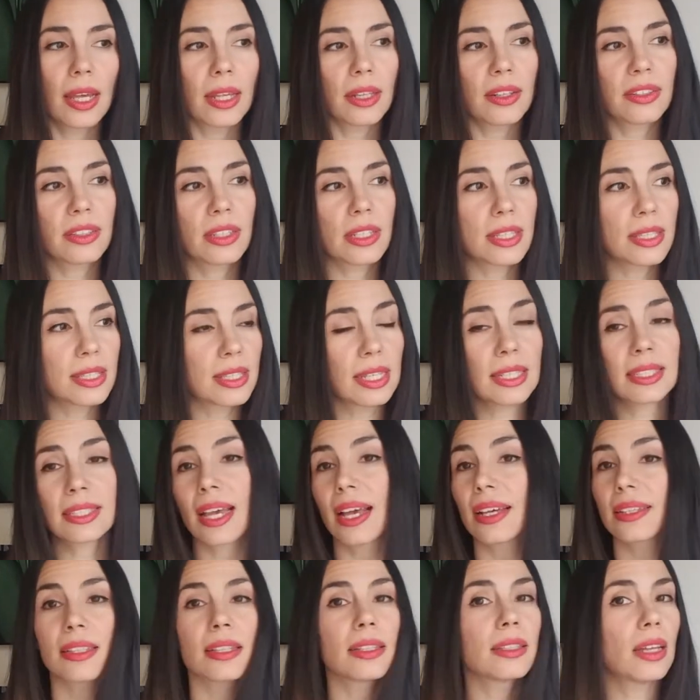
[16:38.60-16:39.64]
the 6
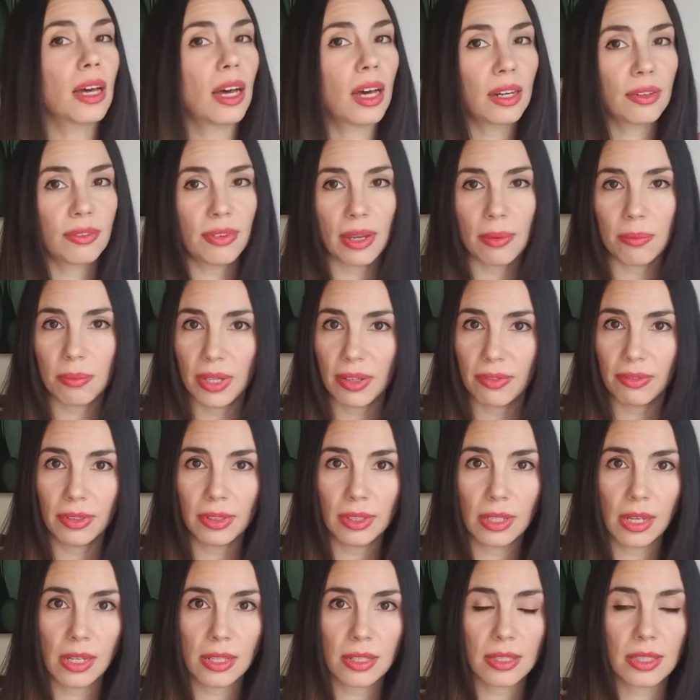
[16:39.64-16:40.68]
has a lot of
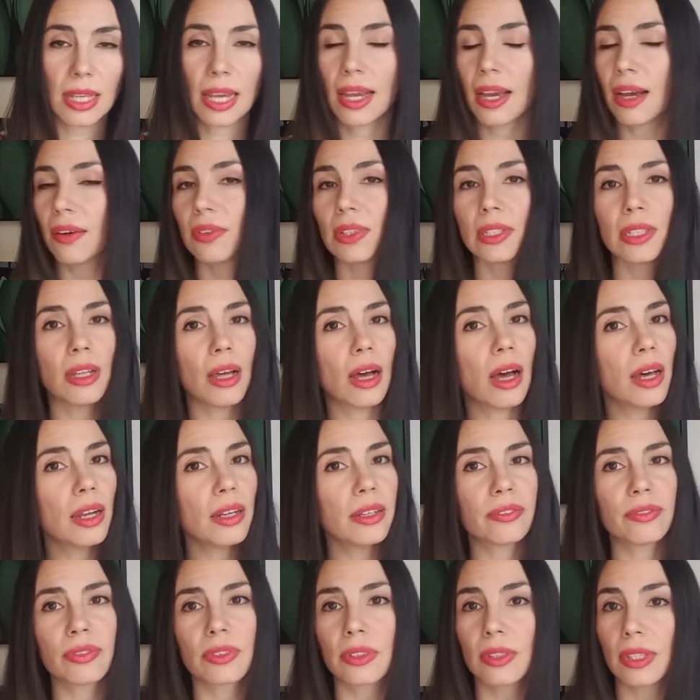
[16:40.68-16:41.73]
ambivalence. They have a lot
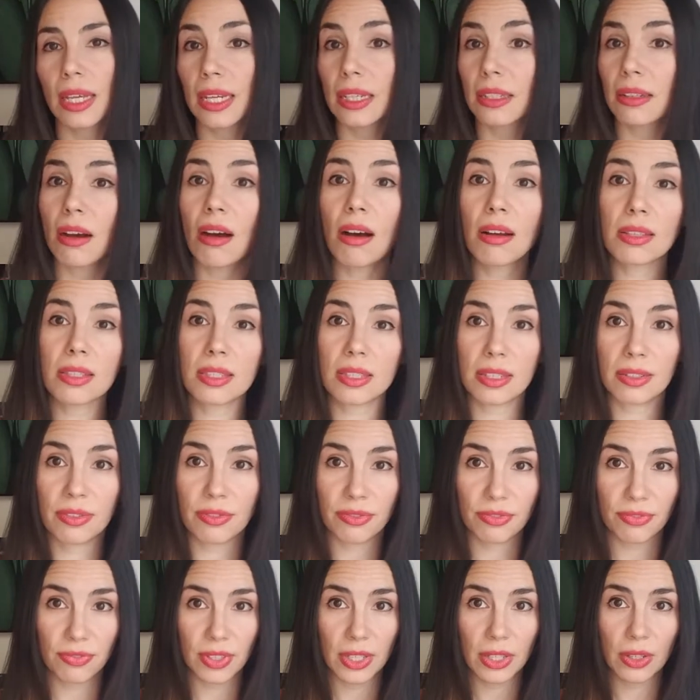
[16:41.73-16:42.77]
of constant
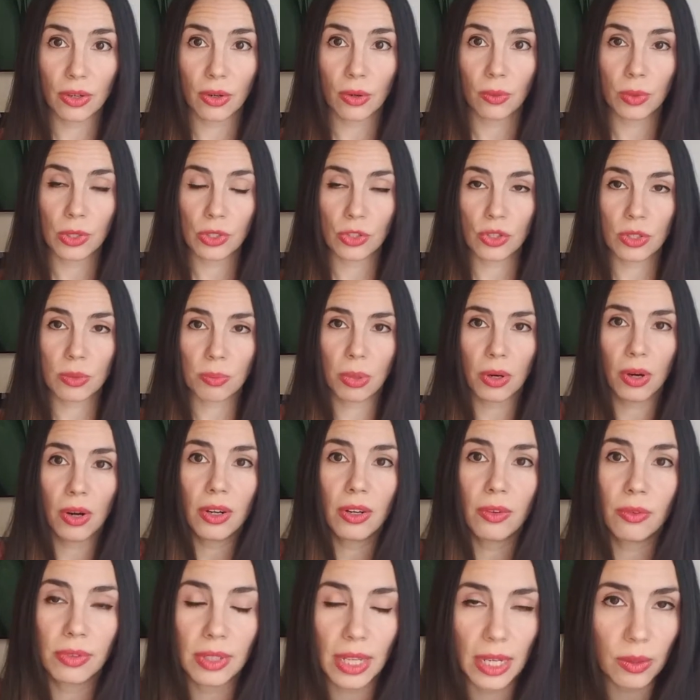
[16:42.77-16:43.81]
fear, which is part
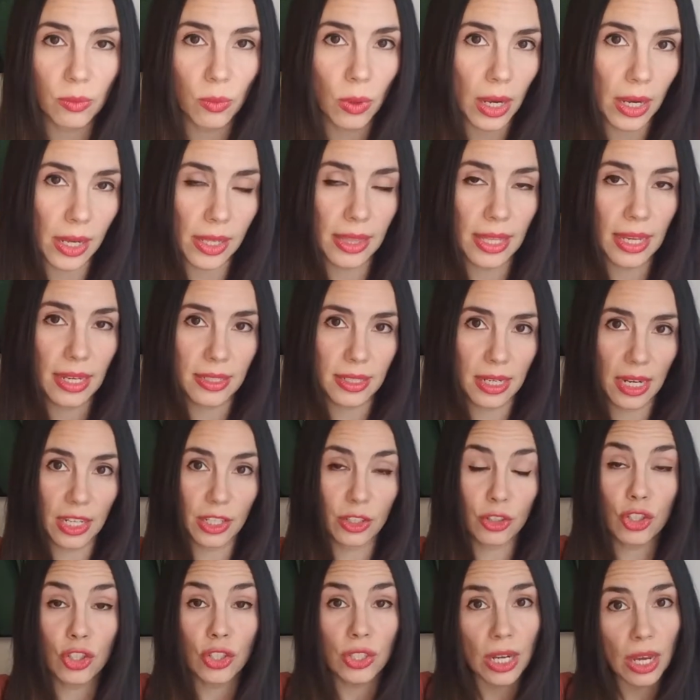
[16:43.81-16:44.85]
of why they
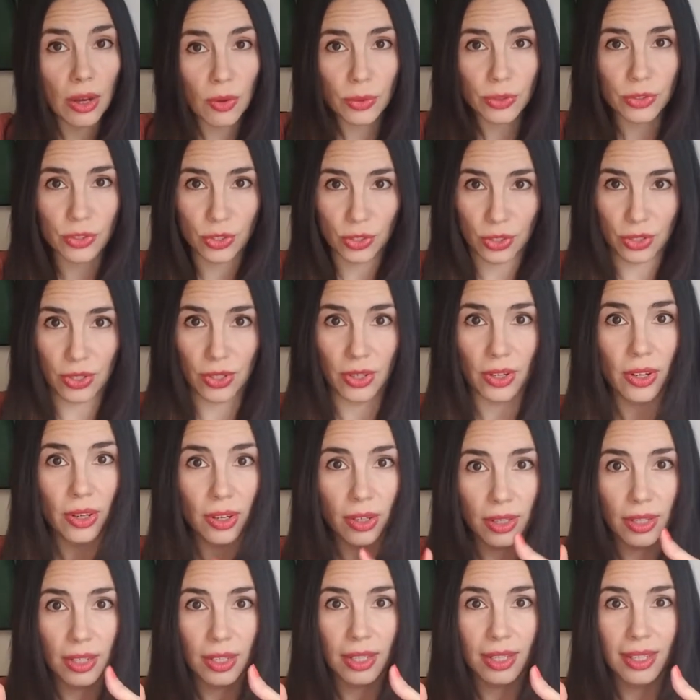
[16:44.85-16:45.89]
take shelter
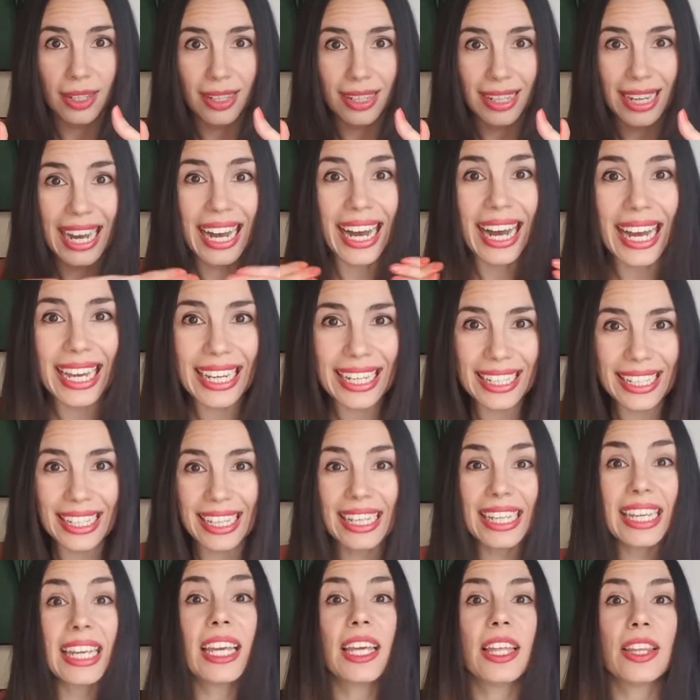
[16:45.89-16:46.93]

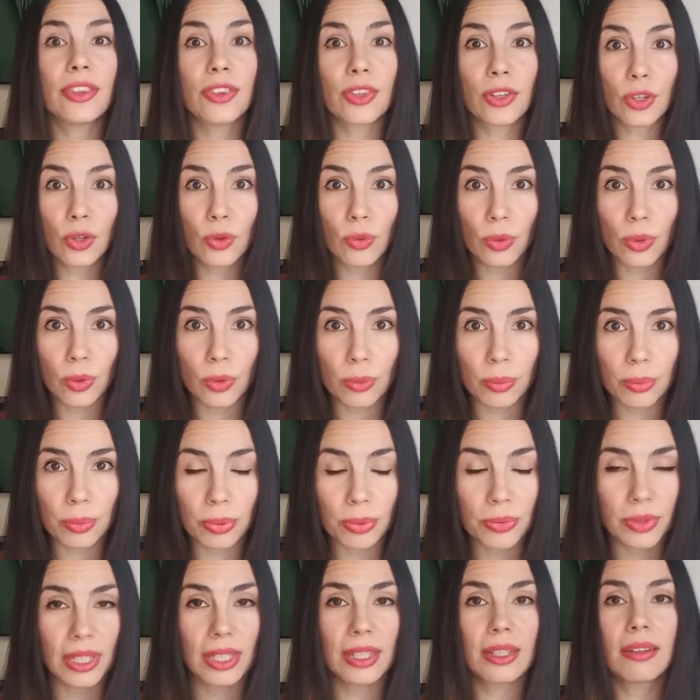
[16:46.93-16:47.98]
hiding in the group,
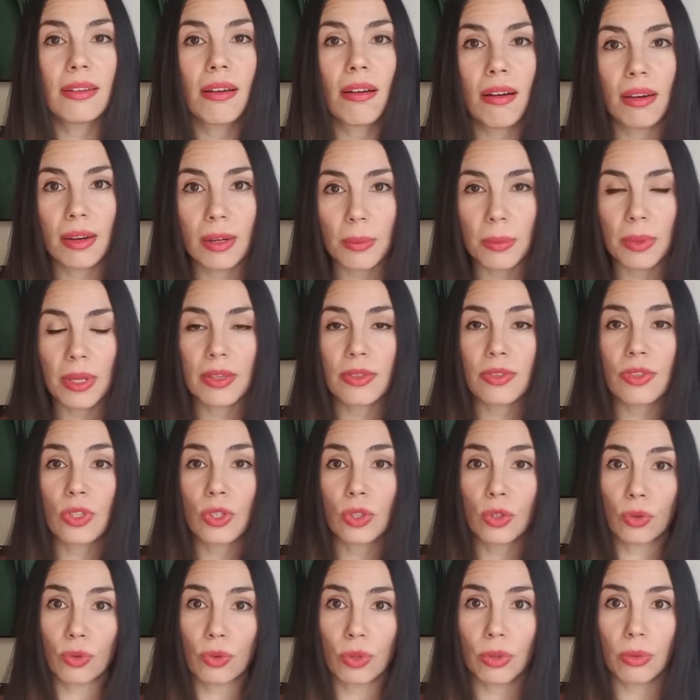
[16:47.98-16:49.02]
the anonymous
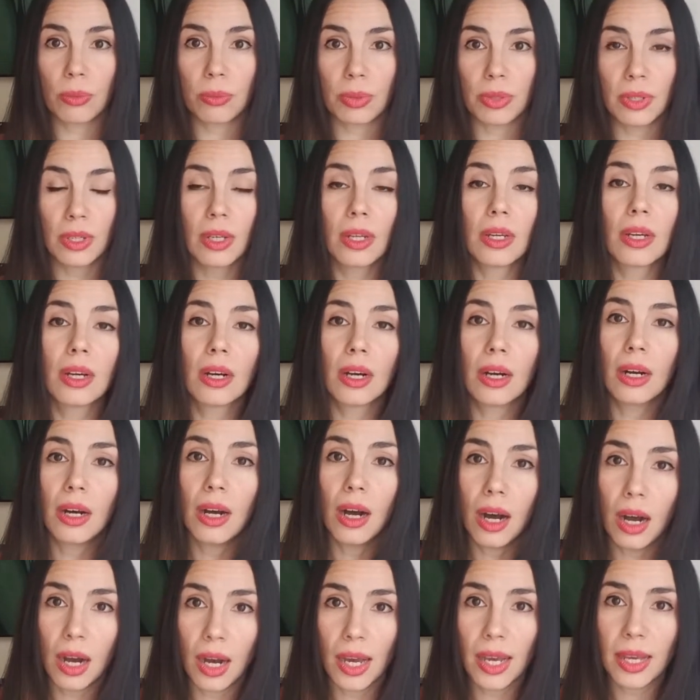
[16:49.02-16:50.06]
group.
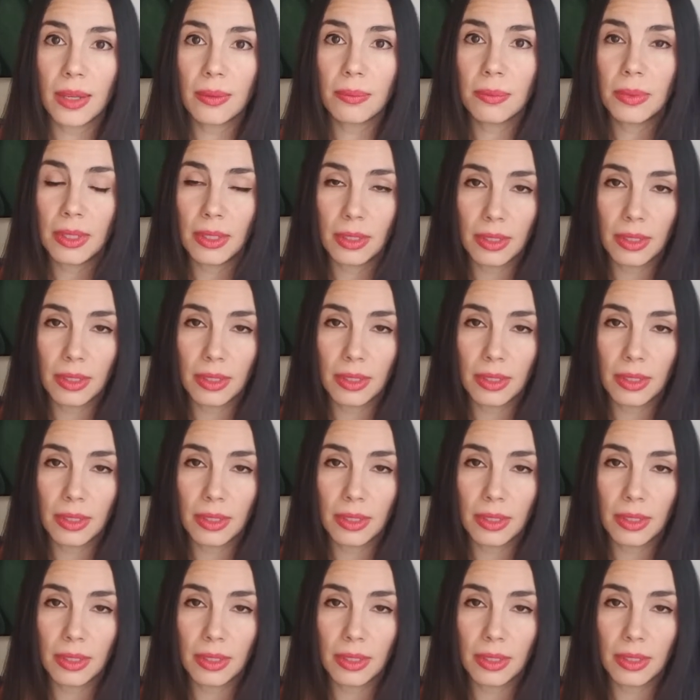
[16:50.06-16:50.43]
I